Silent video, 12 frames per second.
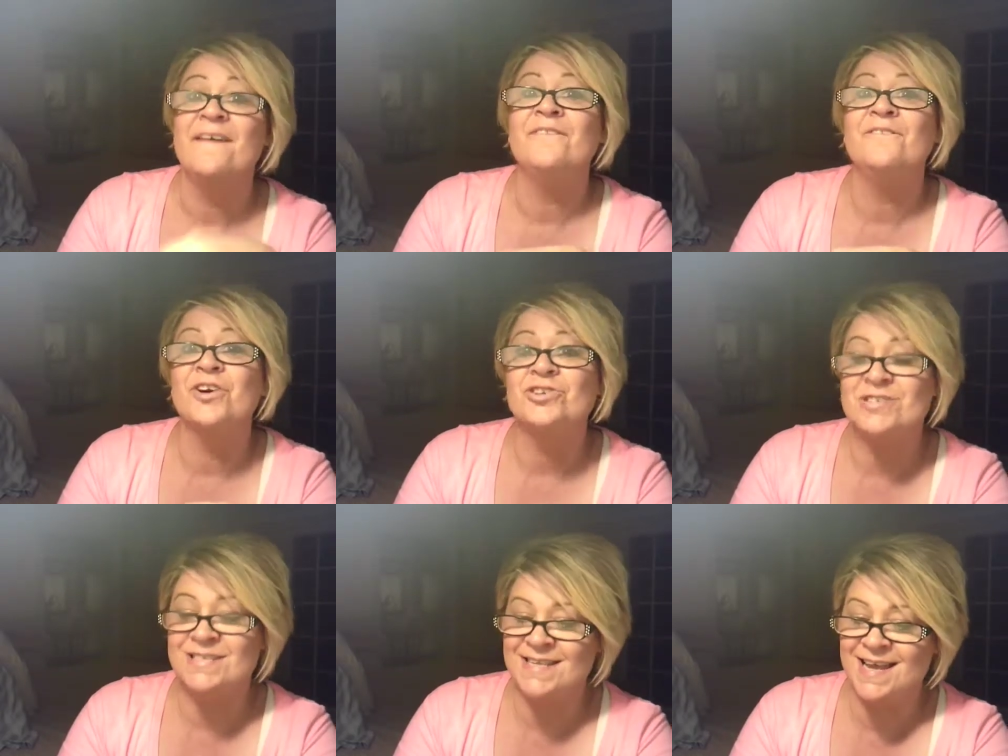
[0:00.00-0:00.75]

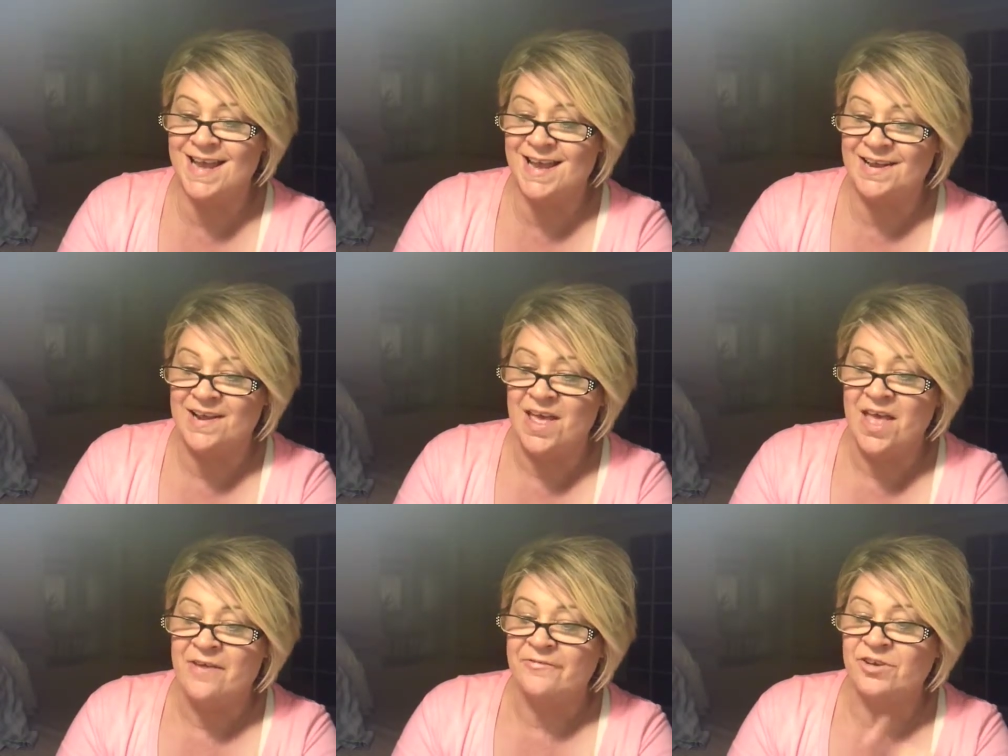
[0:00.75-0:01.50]
Verse 10,
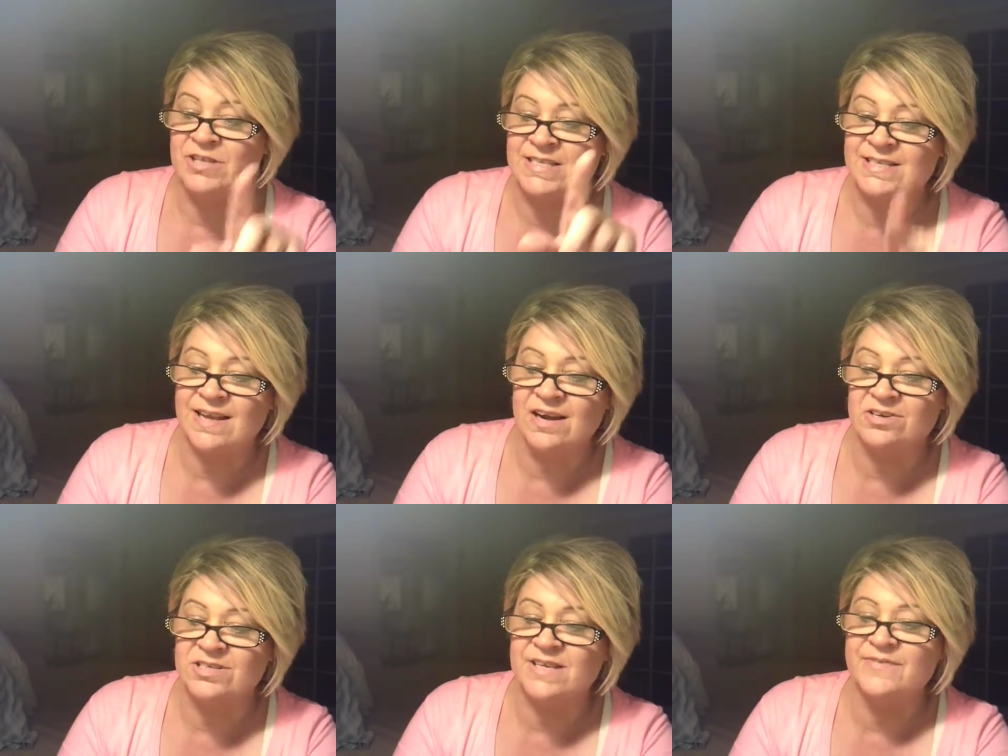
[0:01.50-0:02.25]
For the
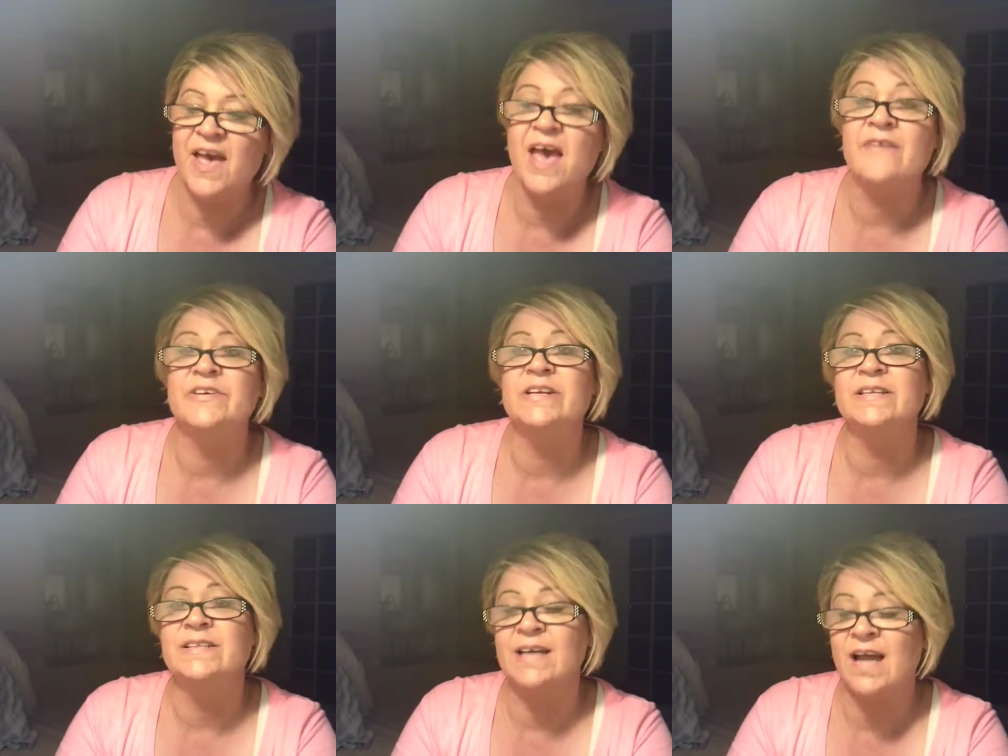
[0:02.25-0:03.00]
stars of heaven
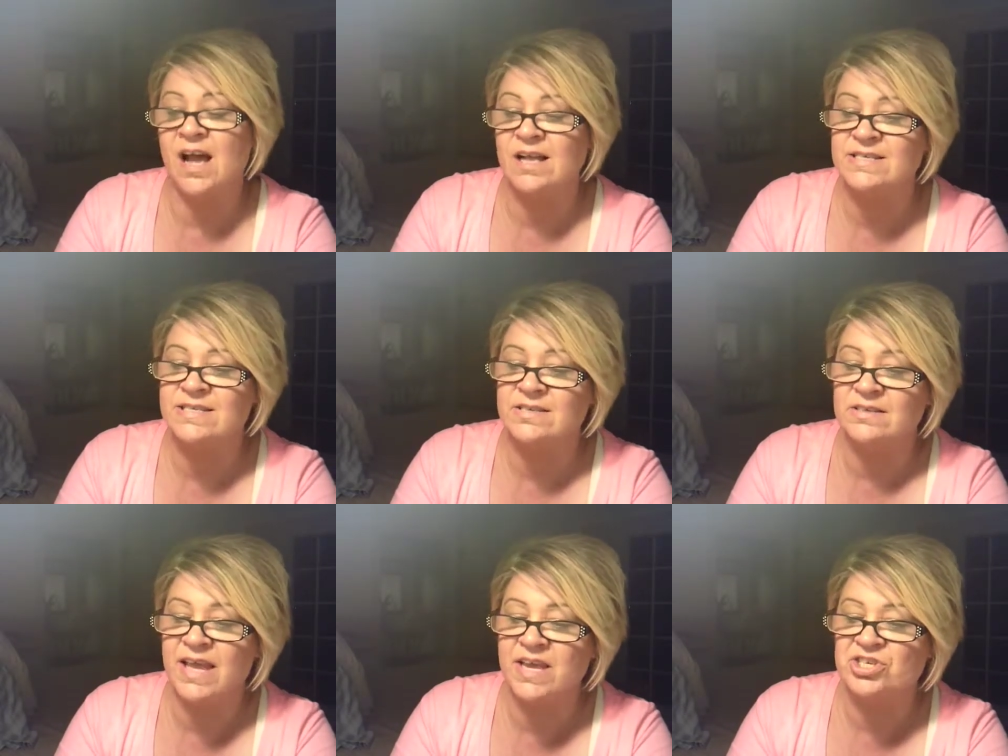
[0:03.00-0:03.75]
and the
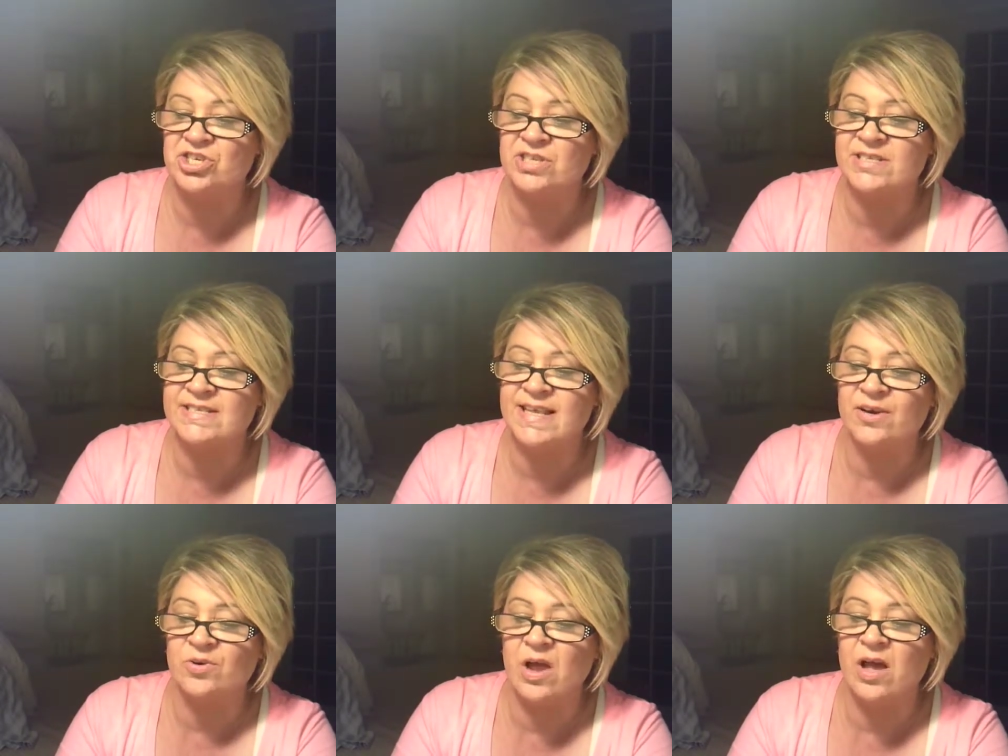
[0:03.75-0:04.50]
constellations
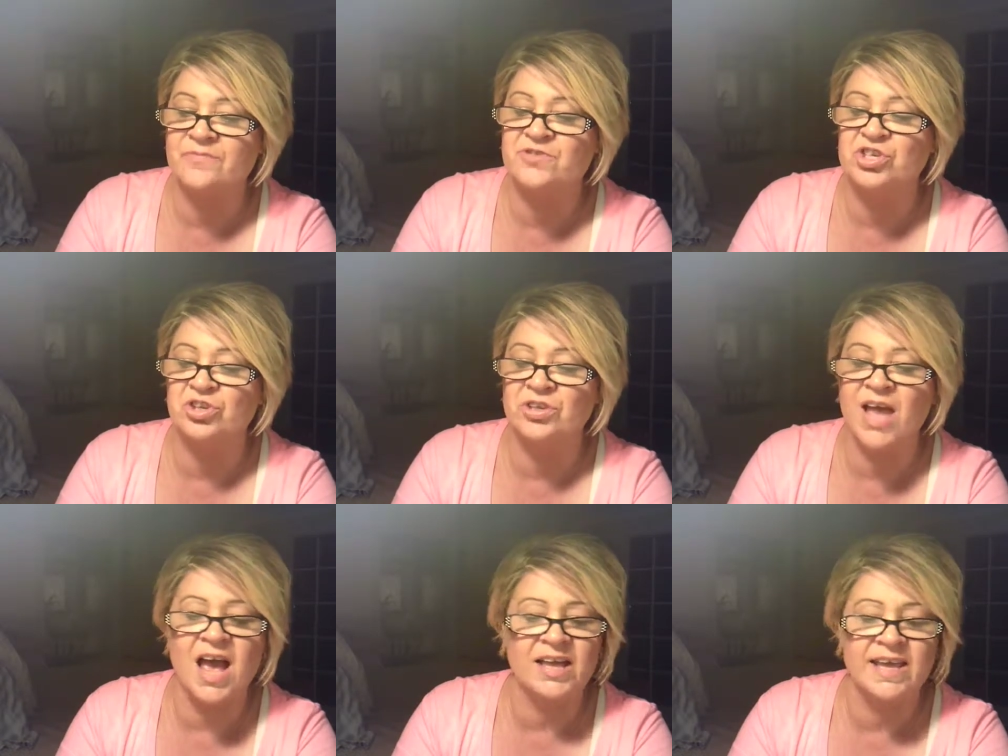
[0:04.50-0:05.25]
thereof shall
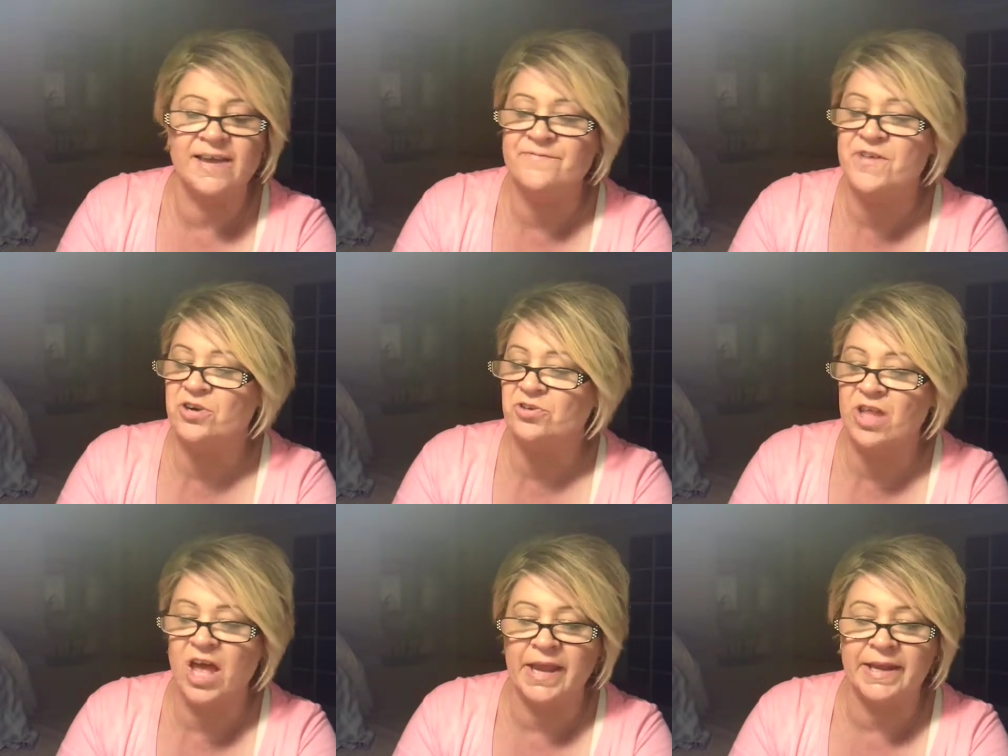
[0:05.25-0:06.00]
not give their
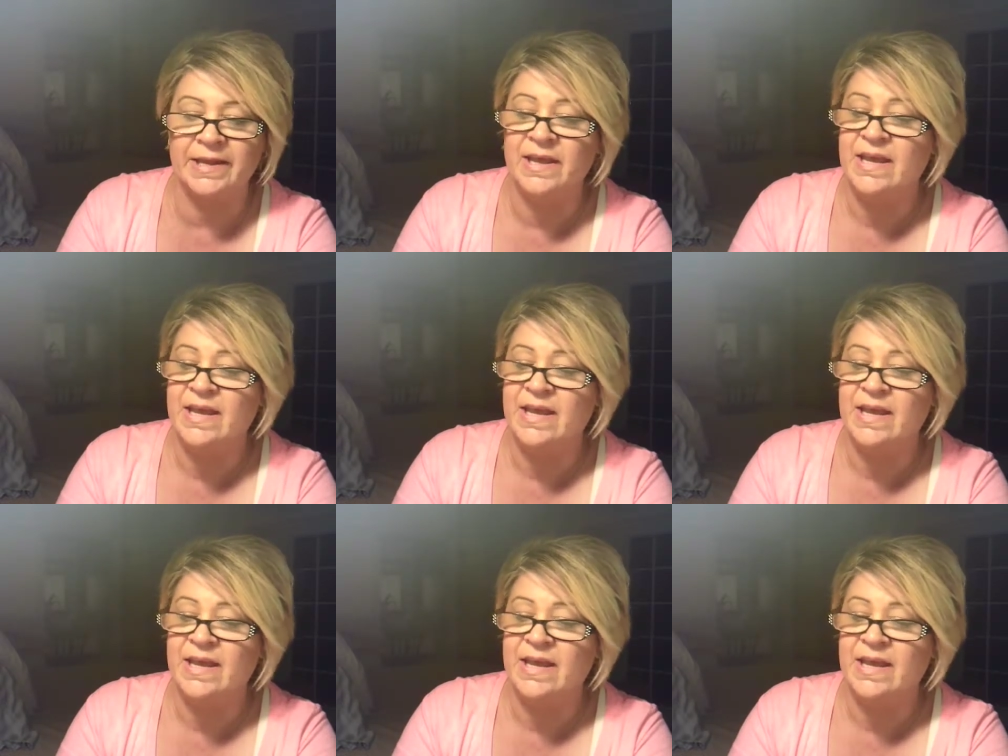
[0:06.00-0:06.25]
light.